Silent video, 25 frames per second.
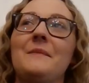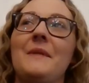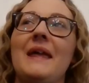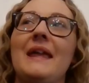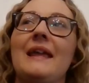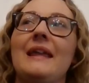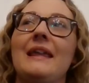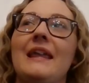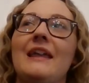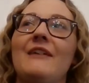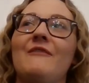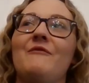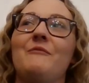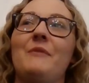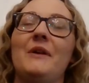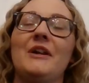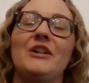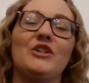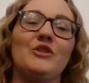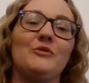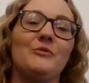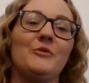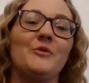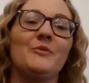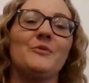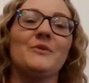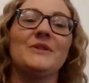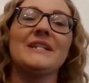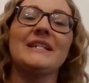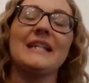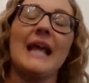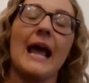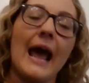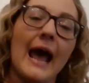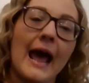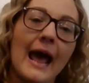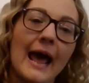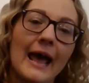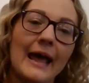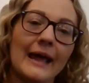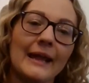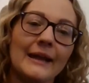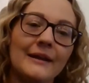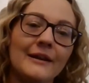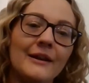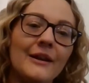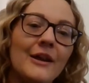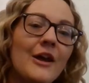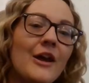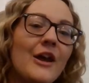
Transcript: like, if Benjamin was sad,